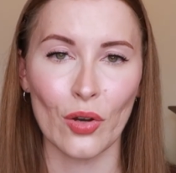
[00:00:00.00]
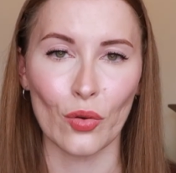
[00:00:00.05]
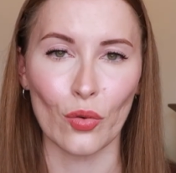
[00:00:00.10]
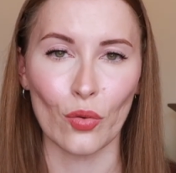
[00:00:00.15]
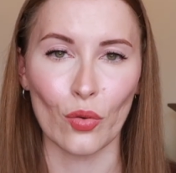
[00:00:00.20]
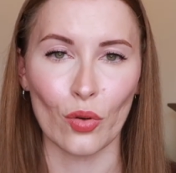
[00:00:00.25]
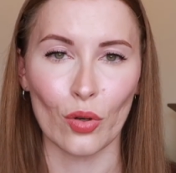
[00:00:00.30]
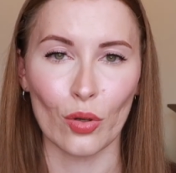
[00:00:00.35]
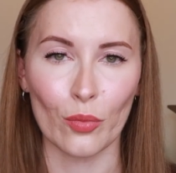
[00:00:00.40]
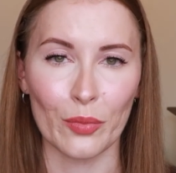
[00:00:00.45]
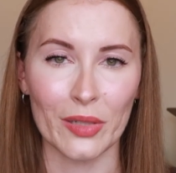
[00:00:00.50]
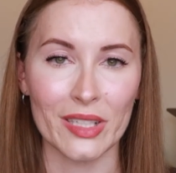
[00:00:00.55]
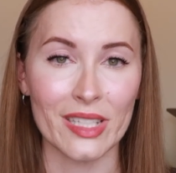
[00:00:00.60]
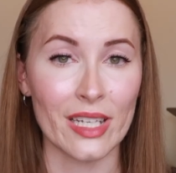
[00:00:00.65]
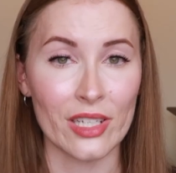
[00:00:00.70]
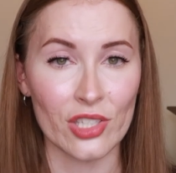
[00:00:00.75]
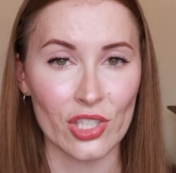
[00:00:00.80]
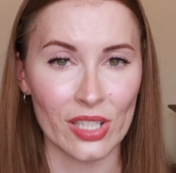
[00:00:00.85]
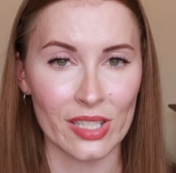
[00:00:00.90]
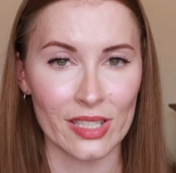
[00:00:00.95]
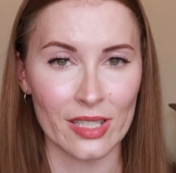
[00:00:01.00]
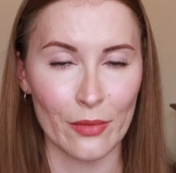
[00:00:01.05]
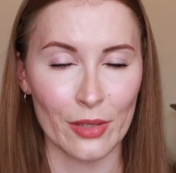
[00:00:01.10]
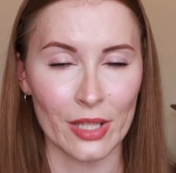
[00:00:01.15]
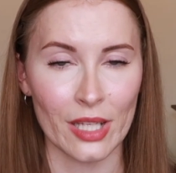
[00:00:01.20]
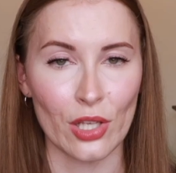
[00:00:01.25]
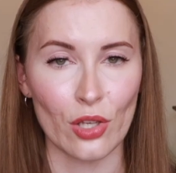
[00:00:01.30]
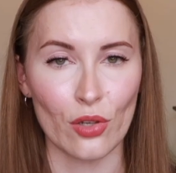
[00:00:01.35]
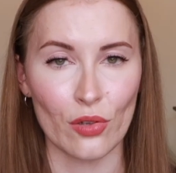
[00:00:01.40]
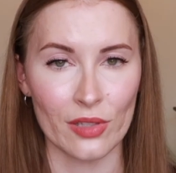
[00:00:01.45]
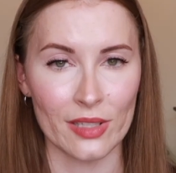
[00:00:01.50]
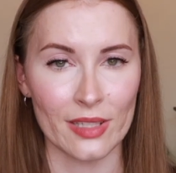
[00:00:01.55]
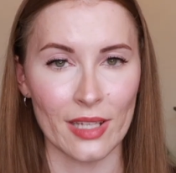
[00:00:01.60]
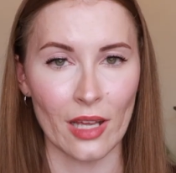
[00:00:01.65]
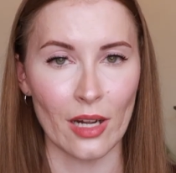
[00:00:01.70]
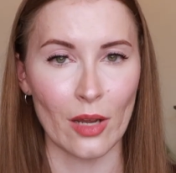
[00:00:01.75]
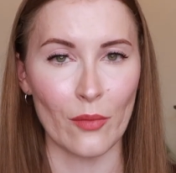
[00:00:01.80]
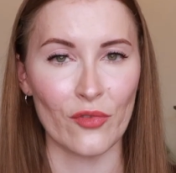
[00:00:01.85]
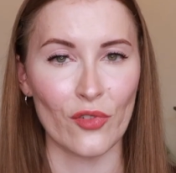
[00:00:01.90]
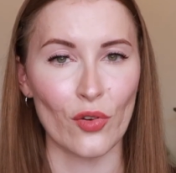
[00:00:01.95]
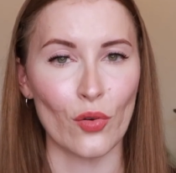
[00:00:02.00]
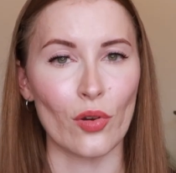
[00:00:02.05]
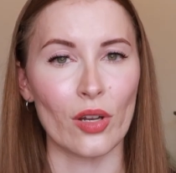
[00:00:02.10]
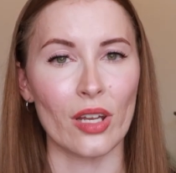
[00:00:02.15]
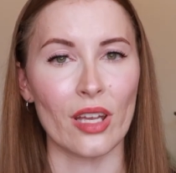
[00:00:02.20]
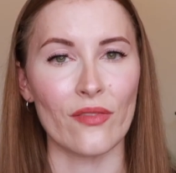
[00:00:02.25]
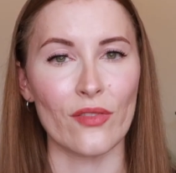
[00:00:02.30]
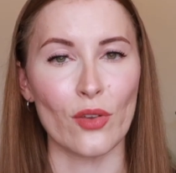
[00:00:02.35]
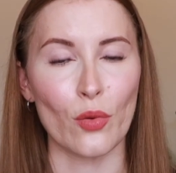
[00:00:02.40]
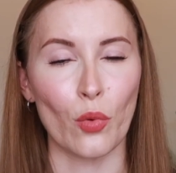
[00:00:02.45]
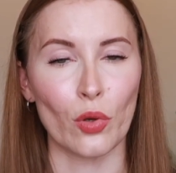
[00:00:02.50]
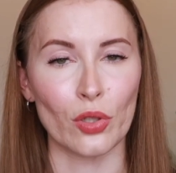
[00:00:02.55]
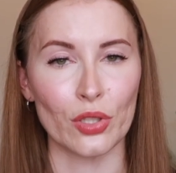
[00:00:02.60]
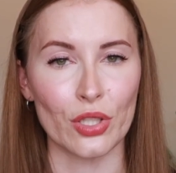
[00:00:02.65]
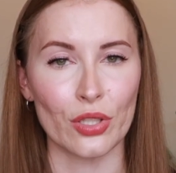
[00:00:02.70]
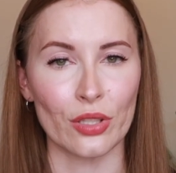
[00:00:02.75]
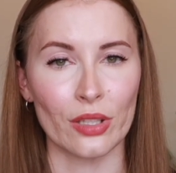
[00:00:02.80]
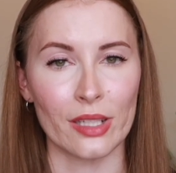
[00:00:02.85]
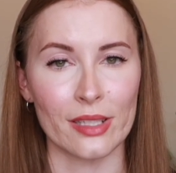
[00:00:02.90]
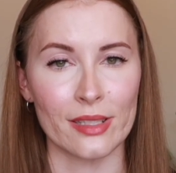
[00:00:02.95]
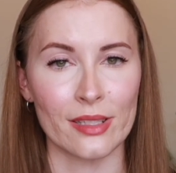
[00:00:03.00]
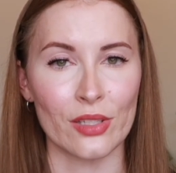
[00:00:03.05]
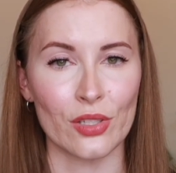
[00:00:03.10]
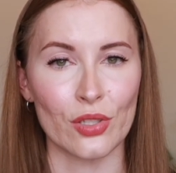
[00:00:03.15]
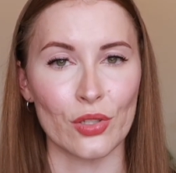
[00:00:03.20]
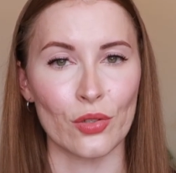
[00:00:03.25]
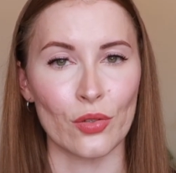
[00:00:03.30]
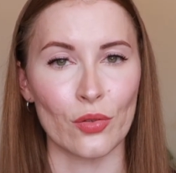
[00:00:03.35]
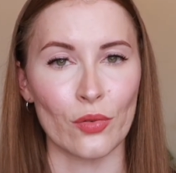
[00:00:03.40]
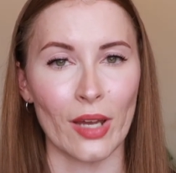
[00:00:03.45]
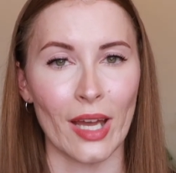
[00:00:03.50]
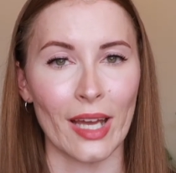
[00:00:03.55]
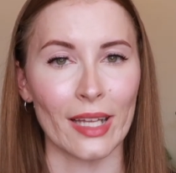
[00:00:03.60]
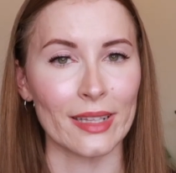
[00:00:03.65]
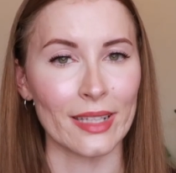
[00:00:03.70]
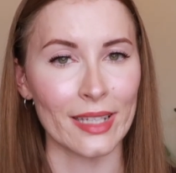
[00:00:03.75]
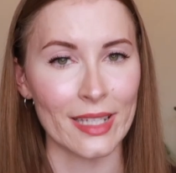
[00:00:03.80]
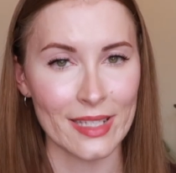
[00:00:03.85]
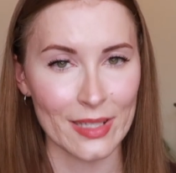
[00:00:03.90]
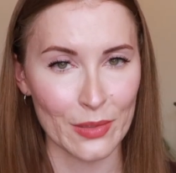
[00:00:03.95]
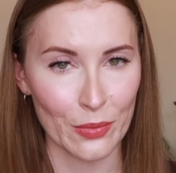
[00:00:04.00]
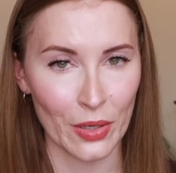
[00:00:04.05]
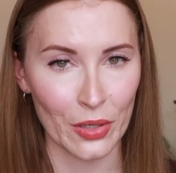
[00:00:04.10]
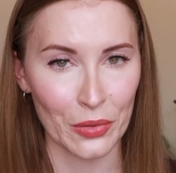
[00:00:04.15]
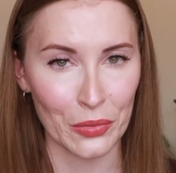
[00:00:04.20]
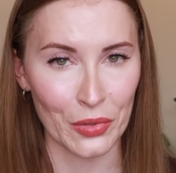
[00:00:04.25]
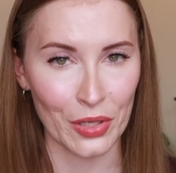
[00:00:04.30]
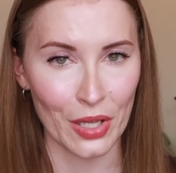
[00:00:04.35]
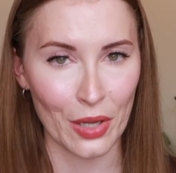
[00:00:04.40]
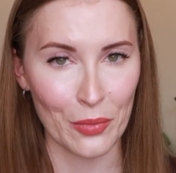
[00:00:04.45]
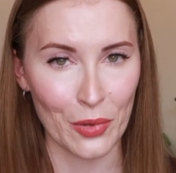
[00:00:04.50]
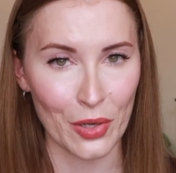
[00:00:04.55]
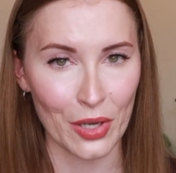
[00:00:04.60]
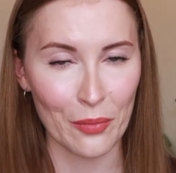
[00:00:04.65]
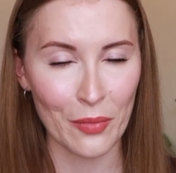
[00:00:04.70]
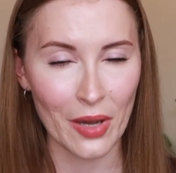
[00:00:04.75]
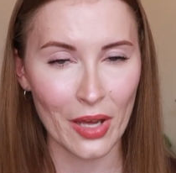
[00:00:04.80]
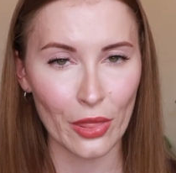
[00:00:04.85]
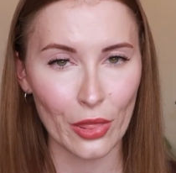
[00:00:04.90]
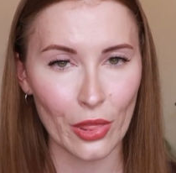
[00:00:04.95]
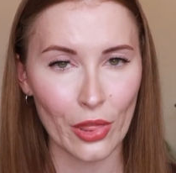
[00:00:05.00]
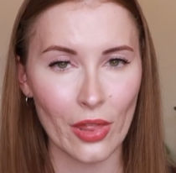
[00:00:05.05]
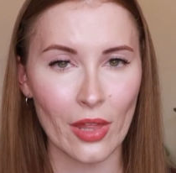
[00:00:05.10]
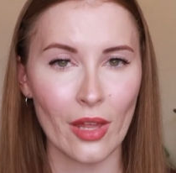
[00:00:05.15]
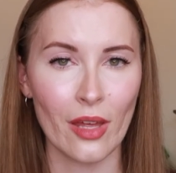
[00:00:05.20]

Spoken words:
or potentially something that you could sign up for if you want to listen to at least 1 audiobook a month.